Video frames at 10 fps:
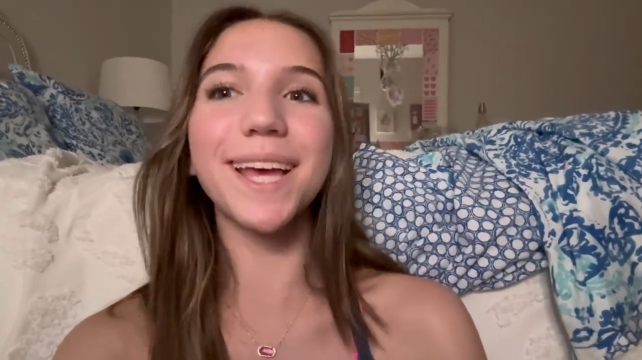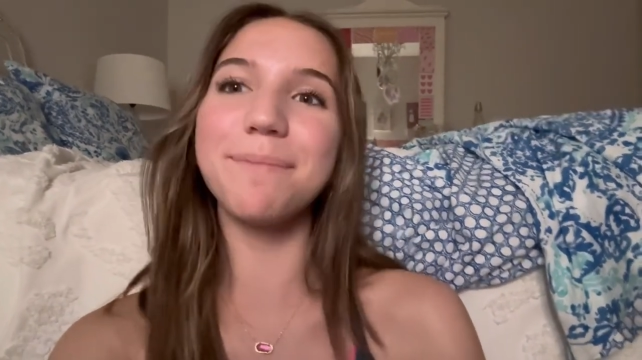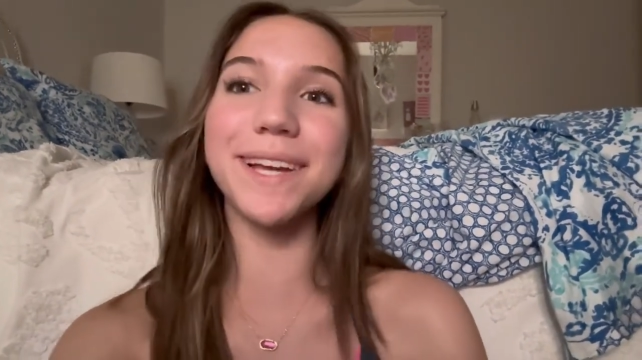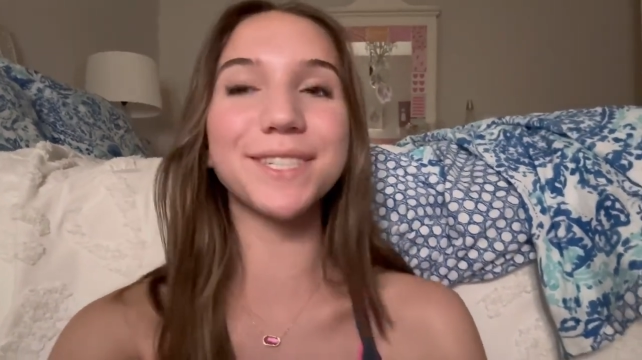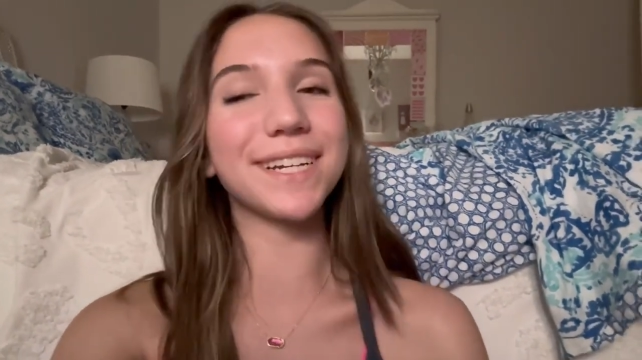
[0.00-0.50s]
and
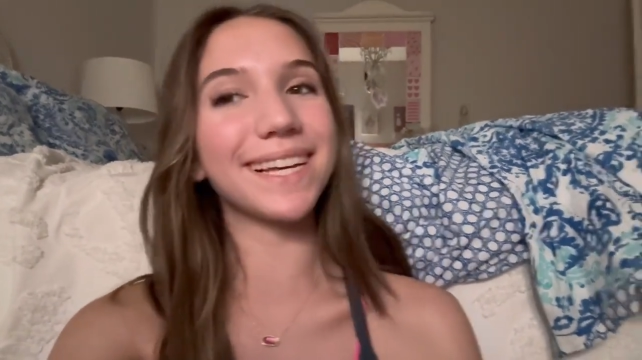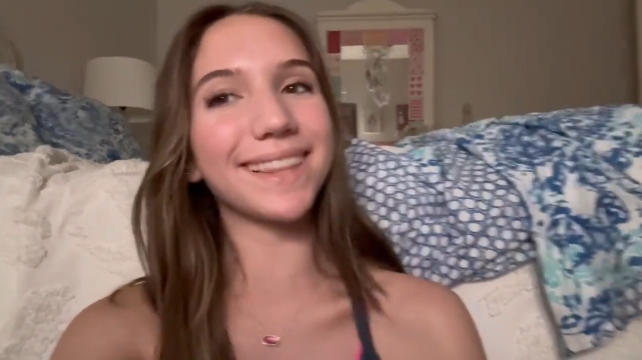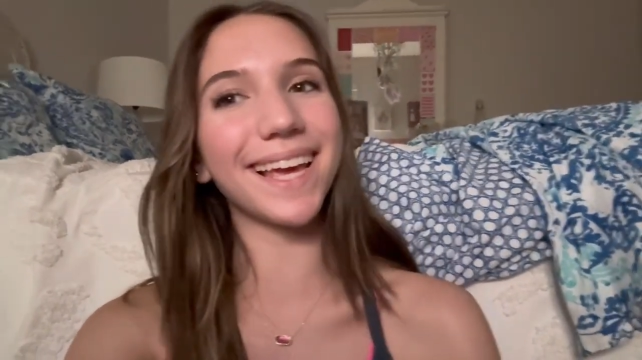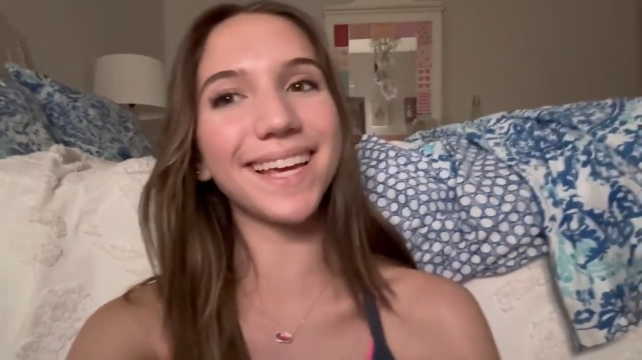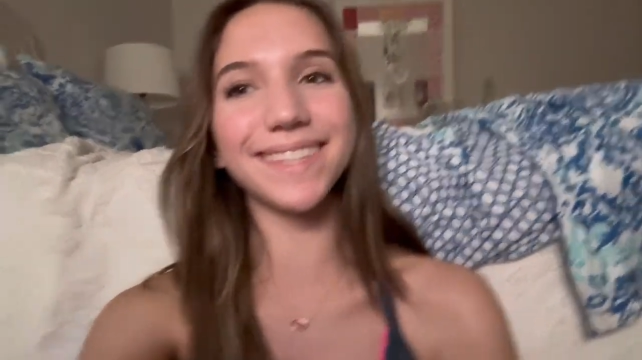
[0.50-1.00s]
make sure to hit
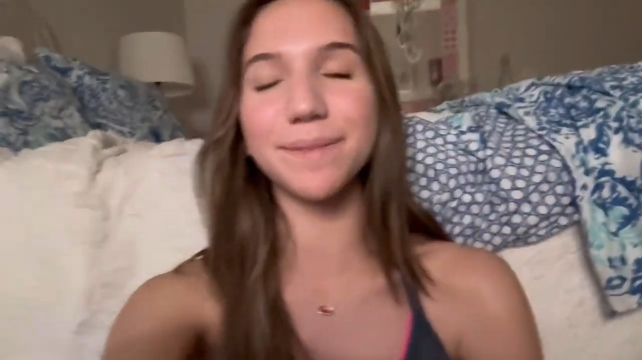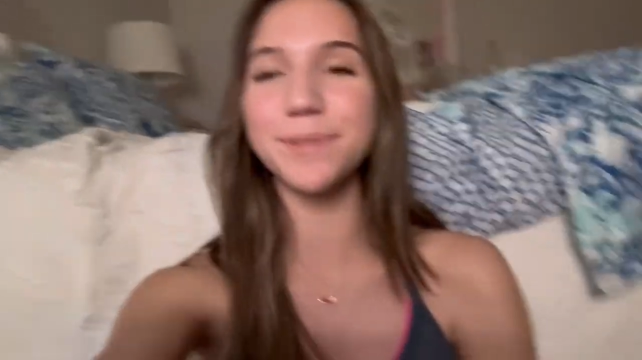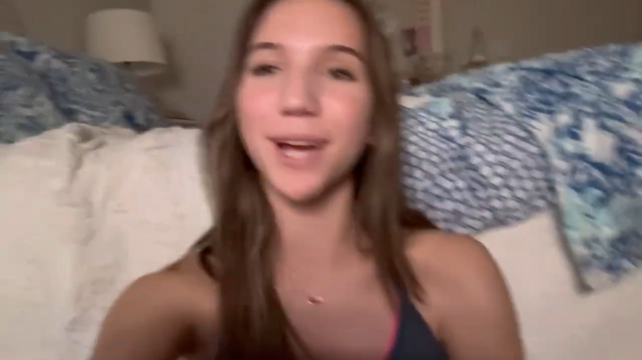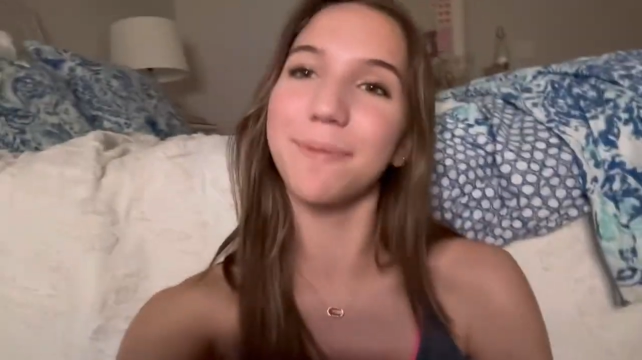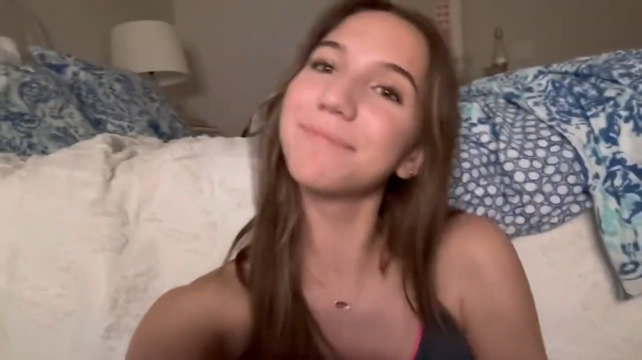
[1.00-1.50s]
like and
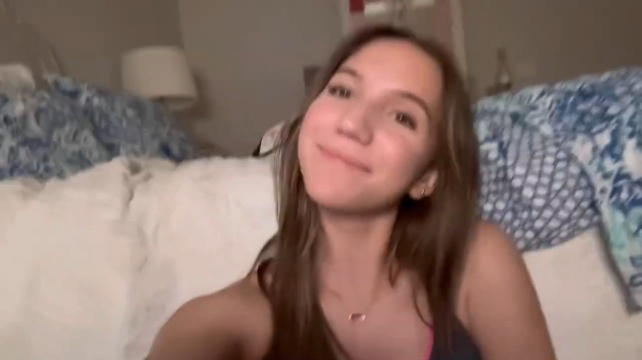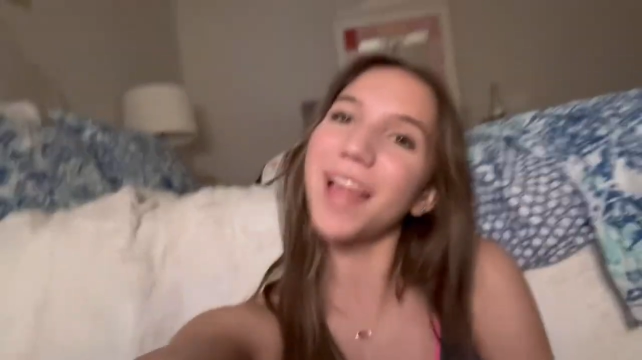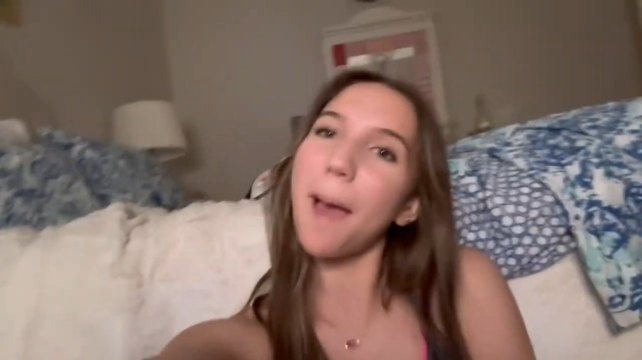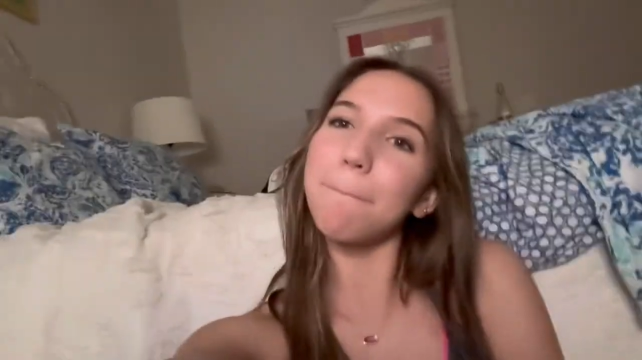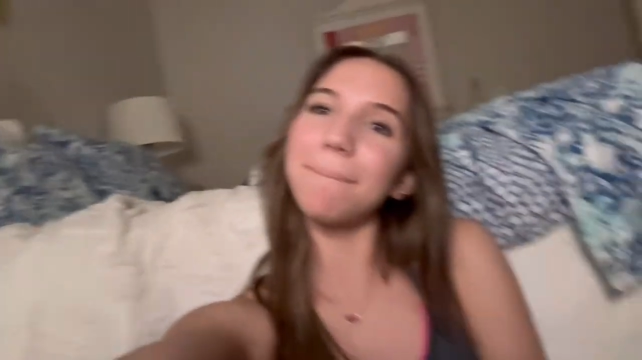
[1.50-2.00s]
subscribe.
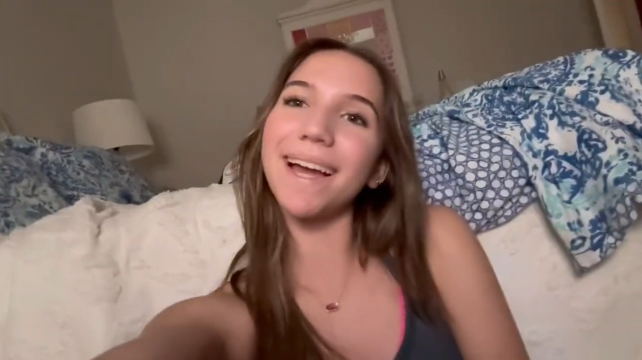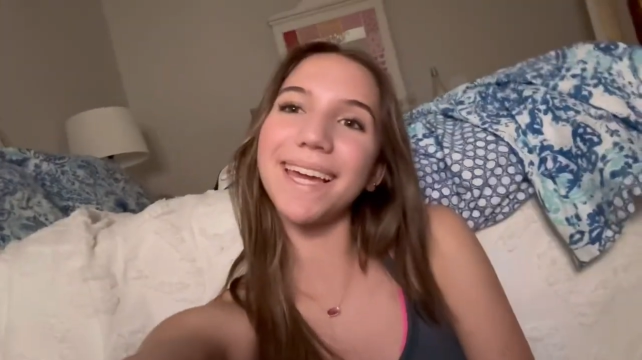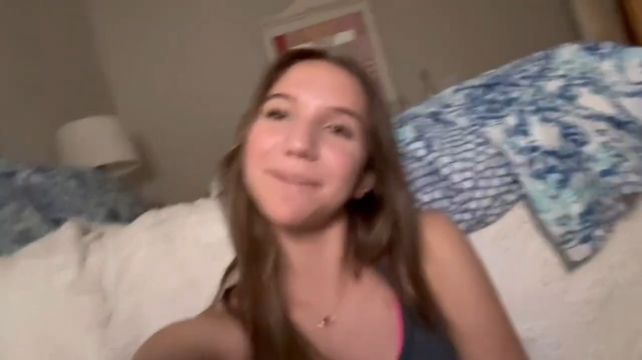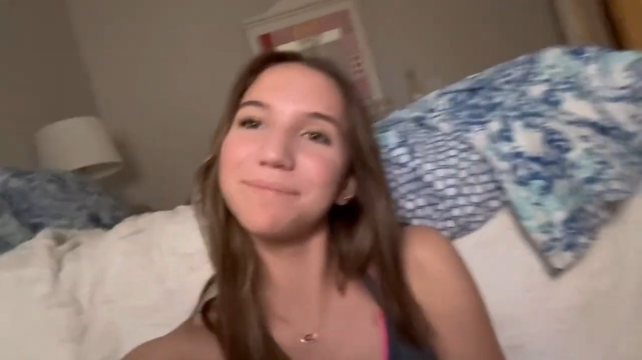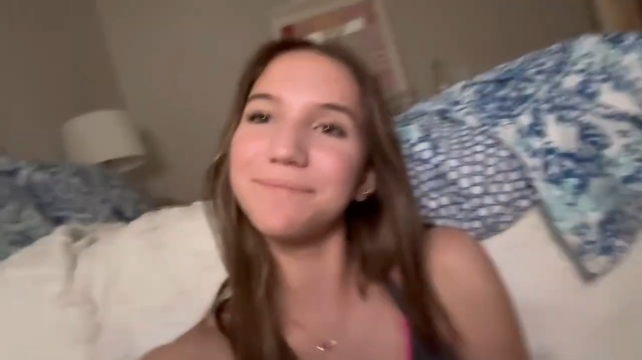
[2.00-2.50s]
Bye.